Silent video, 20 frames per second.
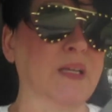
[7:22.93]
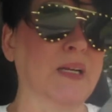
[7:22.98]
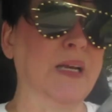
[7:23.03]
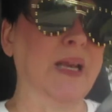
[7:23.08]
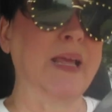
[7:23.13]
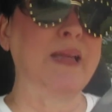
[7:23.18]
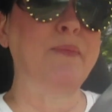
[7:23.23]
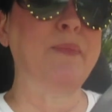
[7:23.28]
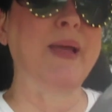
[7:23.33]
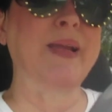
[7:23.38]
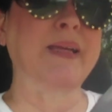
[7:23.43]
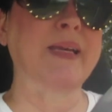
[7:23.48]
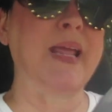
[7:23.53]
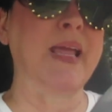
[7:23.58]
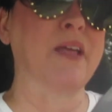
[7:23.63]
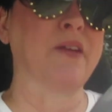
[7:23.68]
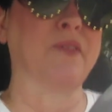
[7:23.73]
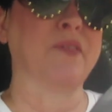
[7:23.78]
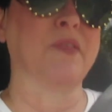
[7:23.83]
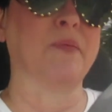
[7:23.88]
laid back
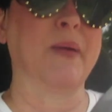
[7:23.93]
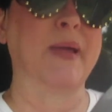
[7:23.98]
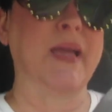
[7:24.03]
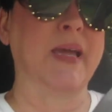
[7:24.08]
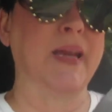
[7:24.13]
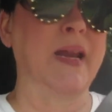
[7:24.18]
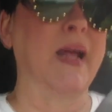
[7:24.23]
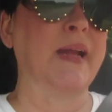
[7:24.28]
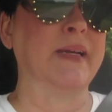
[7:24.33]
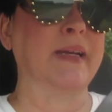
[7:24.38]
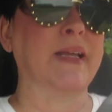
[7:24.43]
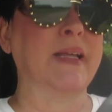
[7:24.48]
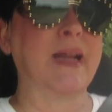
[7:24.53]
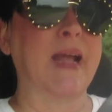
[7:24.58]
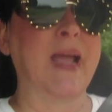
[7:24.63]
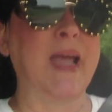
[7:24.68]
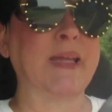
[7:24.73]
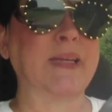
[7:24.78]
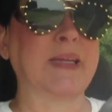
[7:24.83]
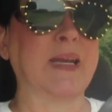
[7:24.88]
down on the bed. I did.
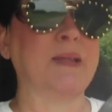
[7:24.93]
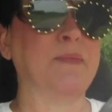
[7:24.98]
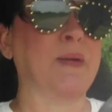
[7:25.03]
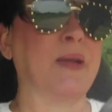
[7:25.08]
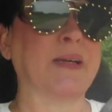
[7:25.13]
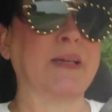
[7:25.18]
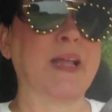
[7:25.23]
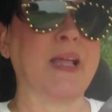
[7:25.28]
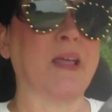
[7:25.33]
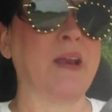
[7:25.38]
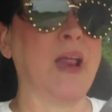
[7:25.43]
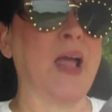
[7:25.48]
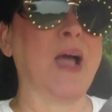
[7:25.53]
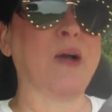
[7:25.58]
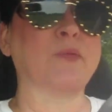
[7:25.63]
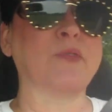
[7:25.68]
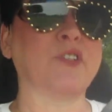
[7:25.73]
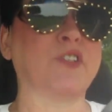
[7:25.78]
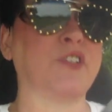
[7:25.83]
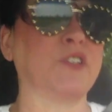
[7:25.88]
I had to lay back down.
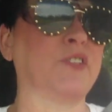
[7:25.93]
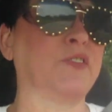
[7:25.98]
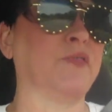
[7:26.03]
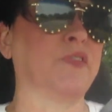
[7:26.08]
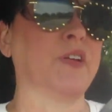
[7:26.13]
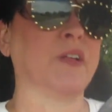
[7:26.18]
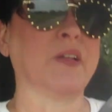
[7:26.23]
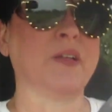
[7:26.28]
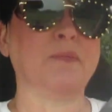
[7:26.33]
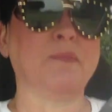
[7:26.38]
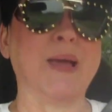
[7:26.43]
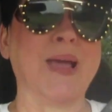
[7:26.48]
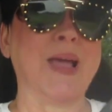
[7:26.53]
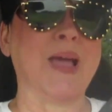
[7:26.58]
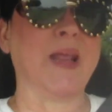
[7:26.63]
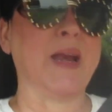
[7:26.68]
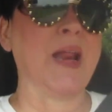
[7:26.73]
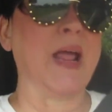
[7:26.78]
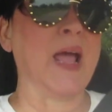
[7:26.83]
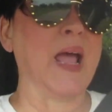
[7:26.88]
I was just feeling
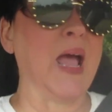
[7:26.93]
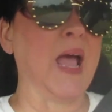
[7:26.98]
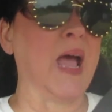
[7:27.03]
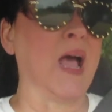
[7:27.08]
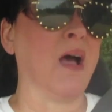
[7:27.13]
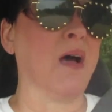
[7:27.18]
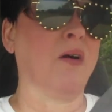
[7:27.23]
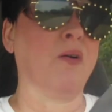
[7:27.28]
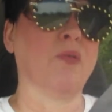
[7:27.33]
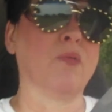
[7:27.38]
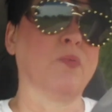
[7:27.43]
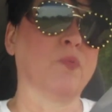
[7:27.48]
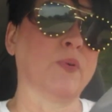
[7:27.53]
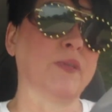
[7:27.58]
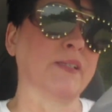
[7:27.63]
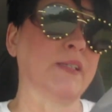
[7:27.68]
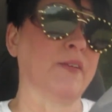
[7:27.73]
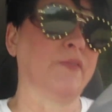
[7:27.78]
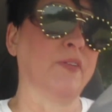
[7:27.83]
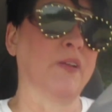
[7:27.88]
bad. Oh,
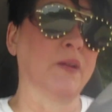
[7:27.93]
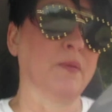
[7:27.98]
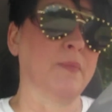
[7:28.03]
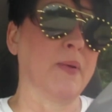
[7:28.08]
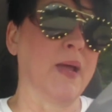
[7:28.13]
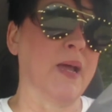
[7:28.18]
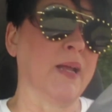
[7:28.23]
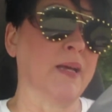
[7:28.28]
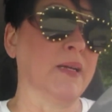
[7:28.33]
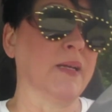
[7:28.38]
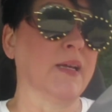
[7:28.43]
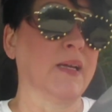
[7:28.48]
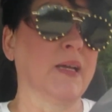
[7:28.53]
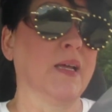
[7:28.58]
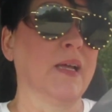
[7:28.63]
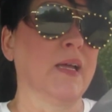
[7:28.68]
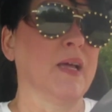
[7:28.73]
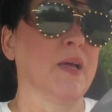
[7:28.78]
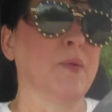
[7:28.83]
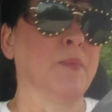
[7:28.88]
was I feeling
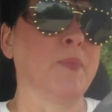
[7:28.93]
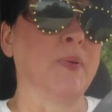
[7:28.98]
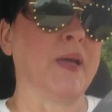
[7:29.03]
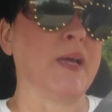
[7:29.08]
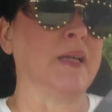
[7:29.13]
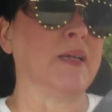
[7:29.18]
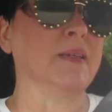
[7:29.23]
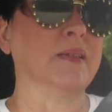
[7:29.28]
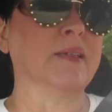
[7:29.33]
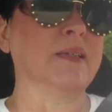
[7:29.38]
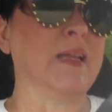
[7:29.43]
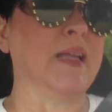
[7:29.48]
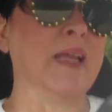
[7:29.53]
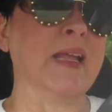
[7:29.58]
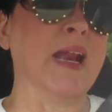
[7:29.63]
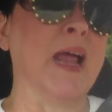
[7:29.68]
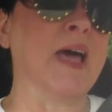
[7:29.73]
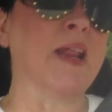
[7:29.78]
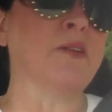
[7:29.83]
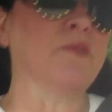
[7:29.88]
bad? But,
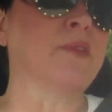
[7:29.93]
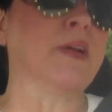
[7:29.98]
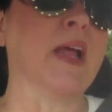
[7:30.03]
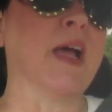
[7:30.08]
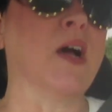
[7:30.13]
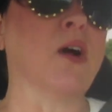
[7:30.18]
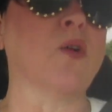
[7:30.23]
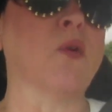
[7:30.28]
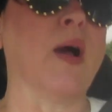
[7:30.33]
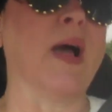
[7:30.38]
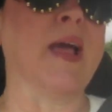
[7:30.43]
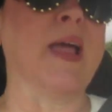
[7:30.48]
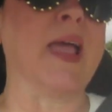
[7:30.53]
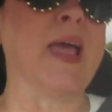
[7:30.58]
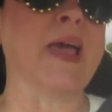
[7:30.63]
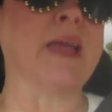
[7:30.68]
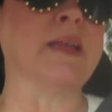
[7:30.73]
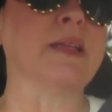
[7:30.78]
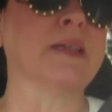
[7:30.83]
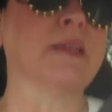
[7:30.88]
and I don't know. I
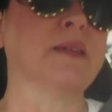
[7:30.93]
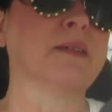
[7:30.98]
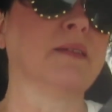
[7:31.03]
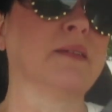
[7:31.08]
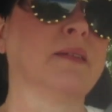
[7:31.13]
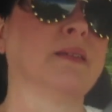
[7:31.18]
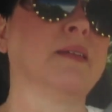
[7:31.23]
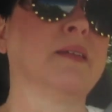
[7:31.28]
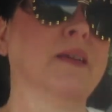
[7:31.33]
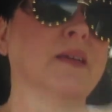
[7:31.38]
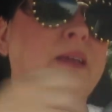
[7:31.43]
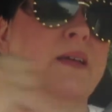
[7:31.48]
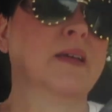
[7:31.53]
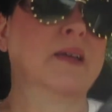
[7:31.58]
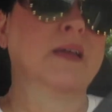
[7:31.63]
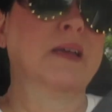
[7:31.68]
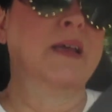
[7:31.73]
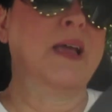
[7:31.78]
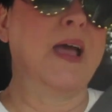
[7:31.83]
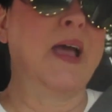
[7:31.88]
had,
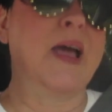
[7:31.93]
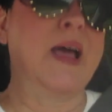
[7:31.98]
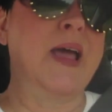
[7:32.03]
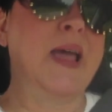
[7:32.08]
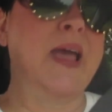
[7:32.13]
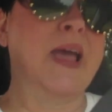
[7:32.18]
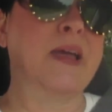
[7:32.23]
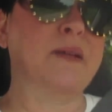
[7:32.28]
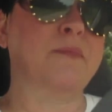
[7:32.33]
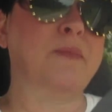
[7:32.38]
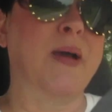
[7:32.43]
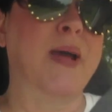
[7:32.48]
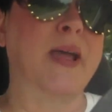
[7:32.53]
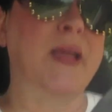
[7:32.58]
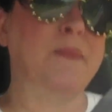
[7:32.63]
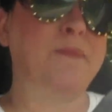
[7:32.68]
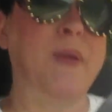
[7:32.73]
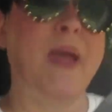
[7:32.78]
I had my